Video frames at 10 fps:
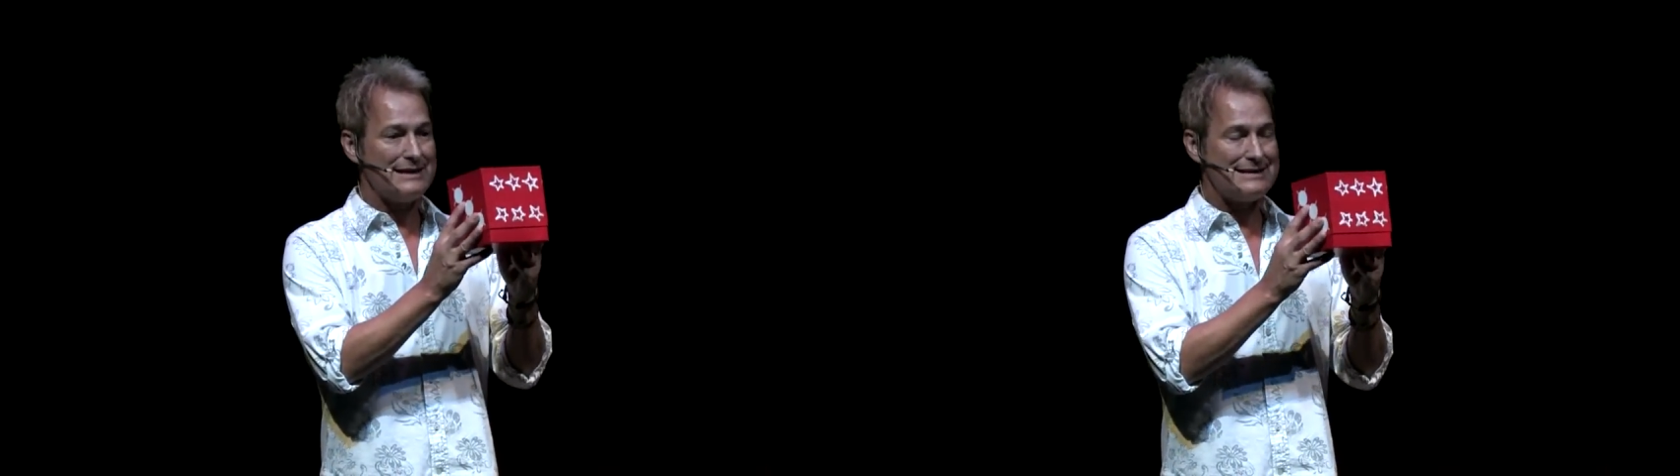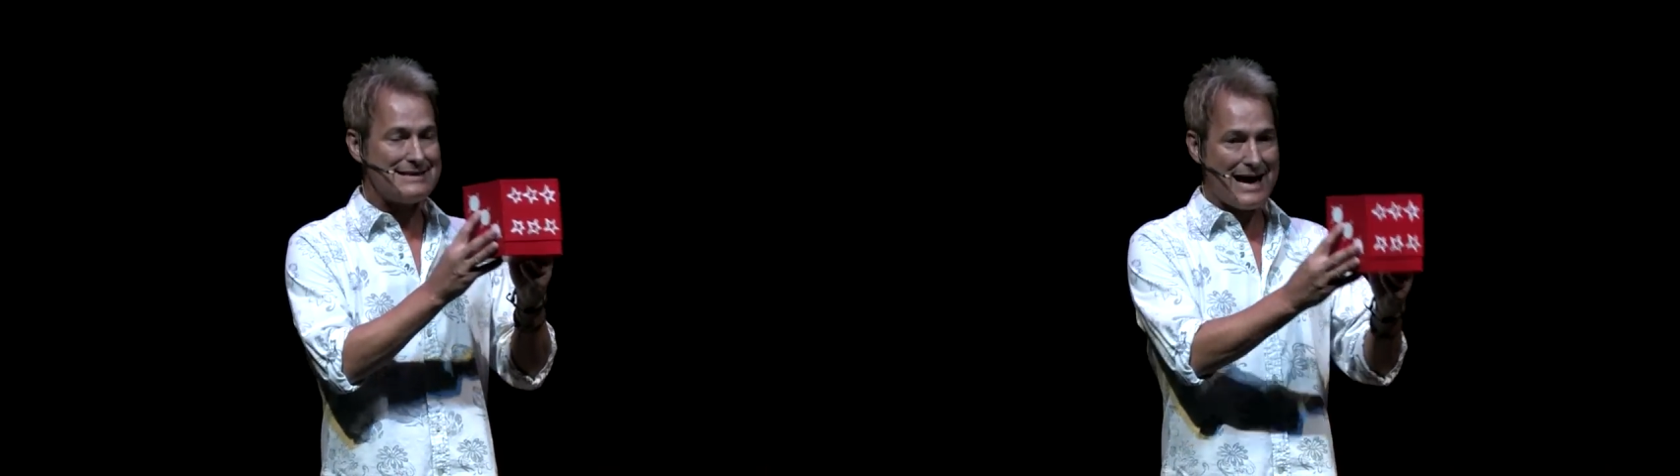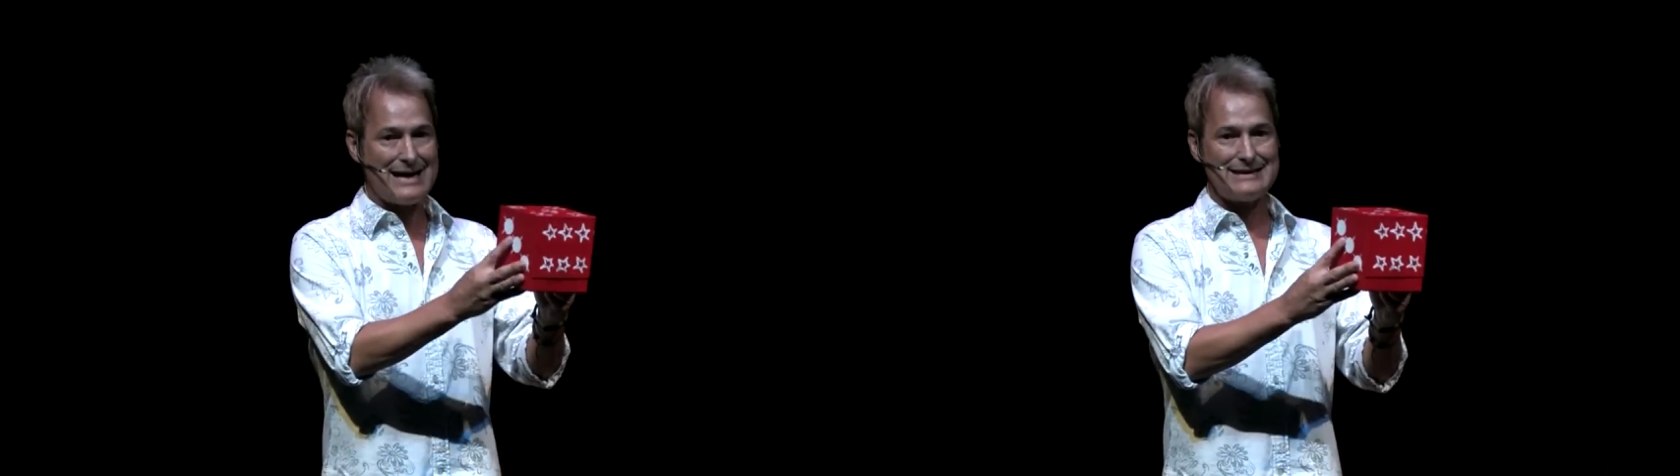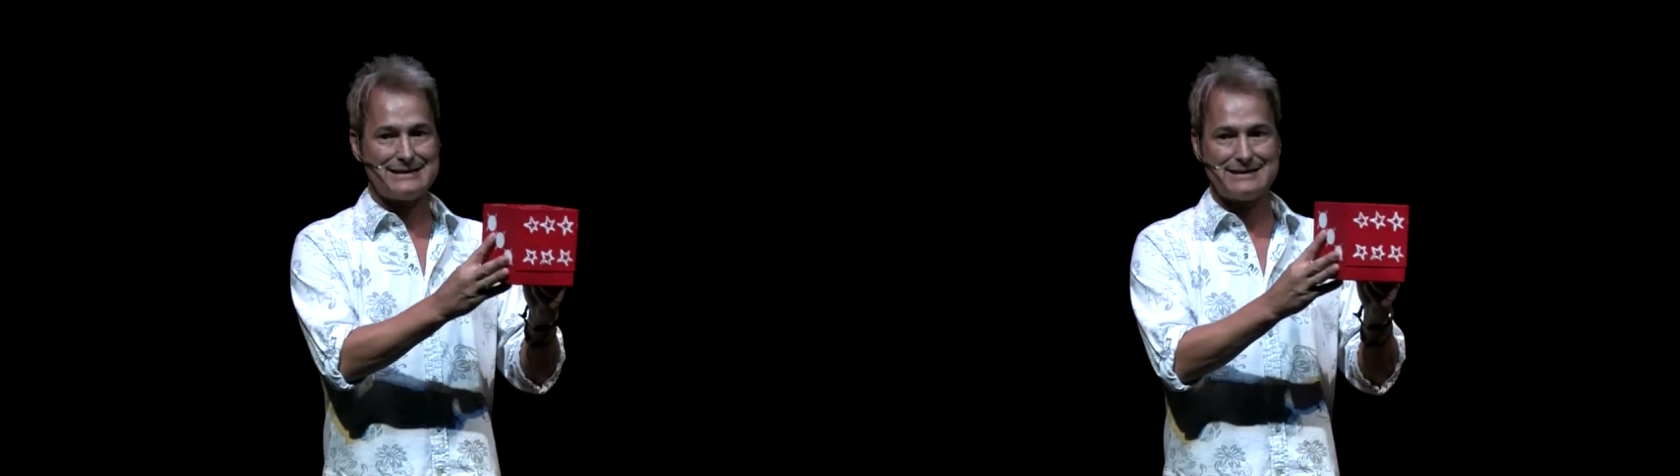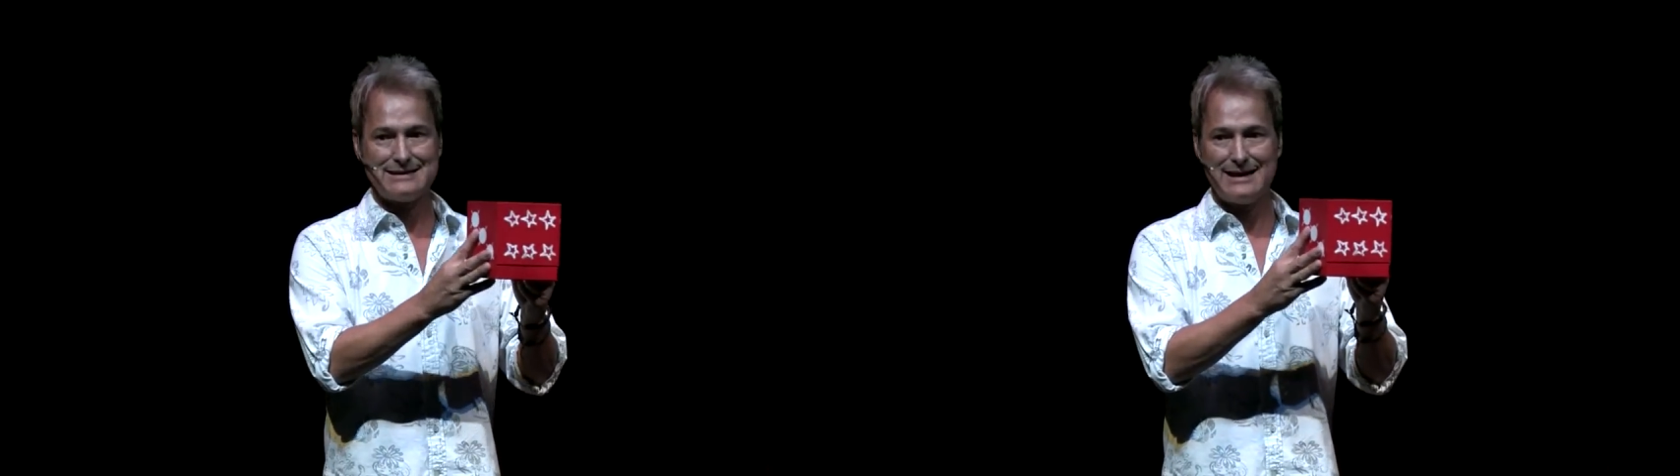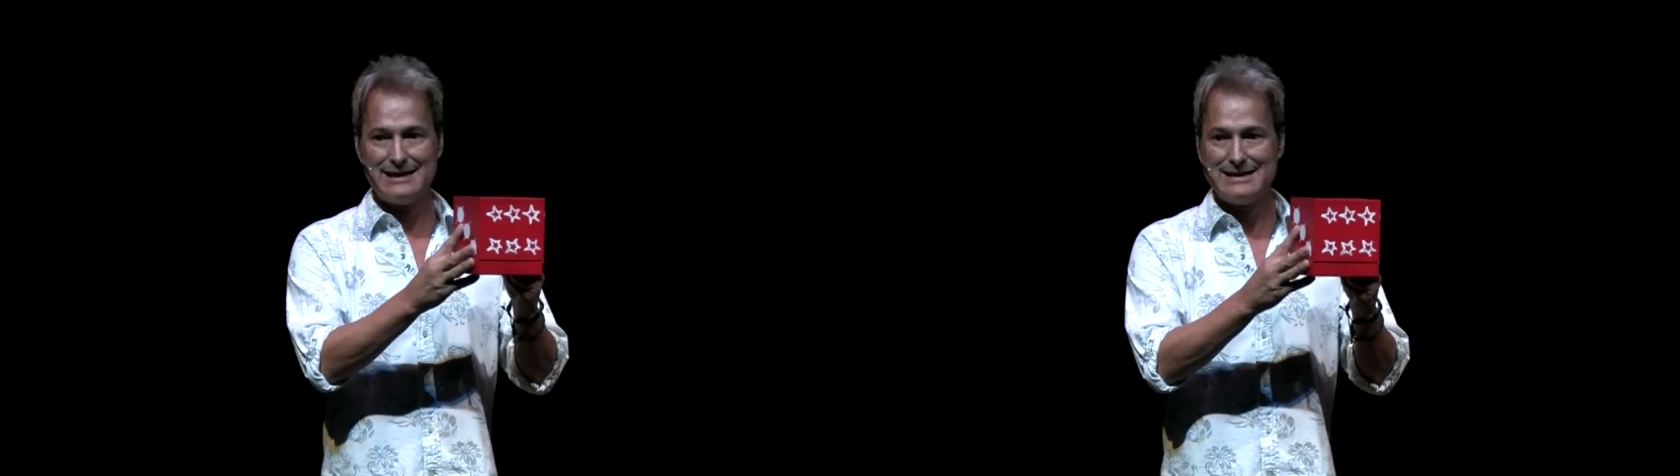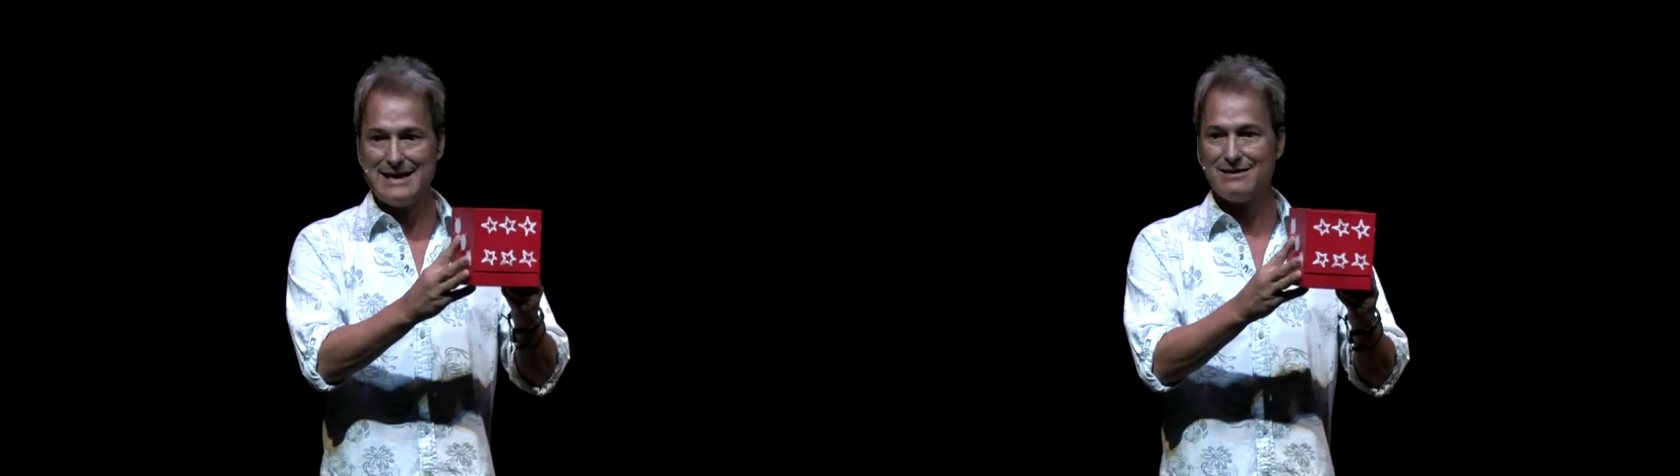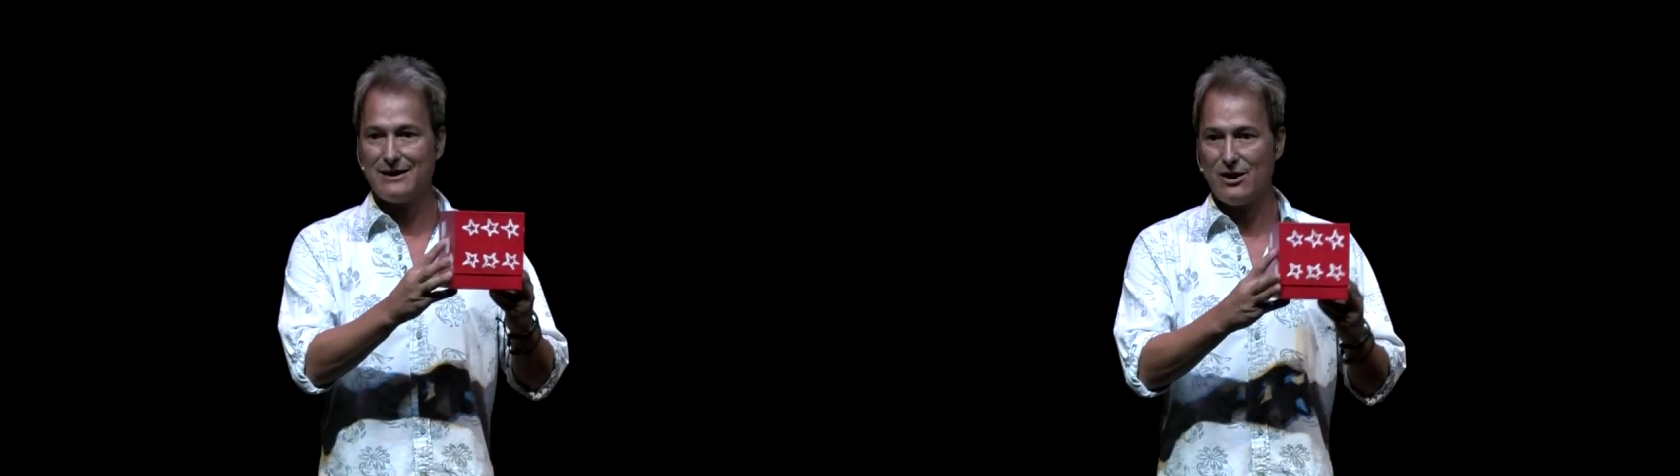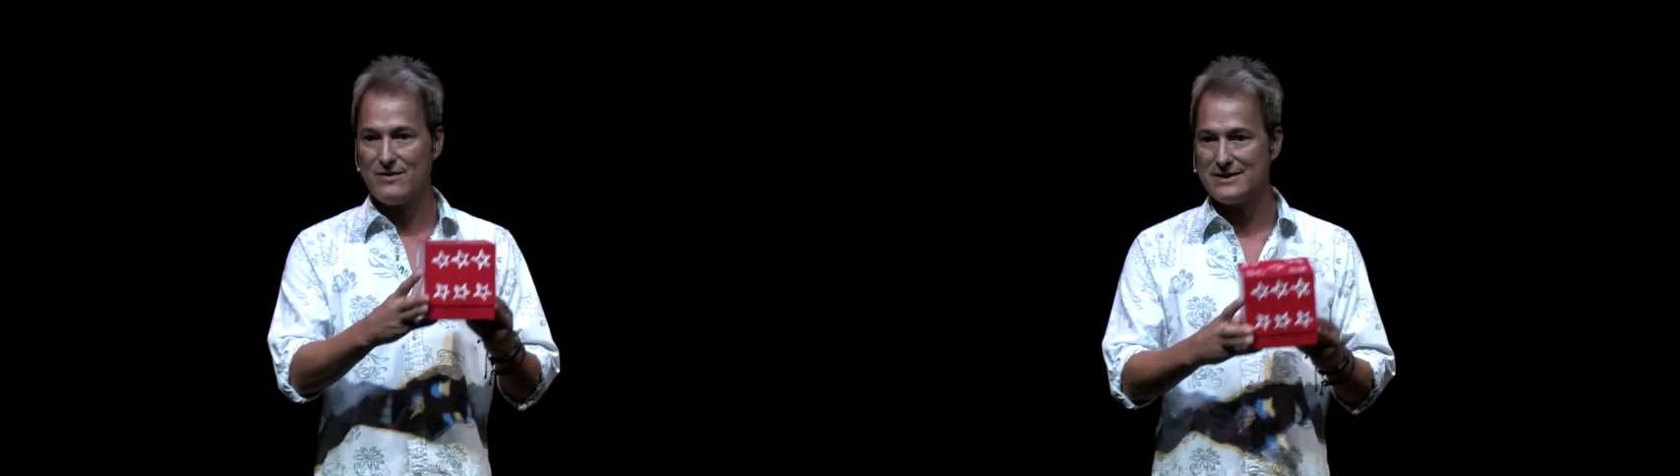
nice and neatly on the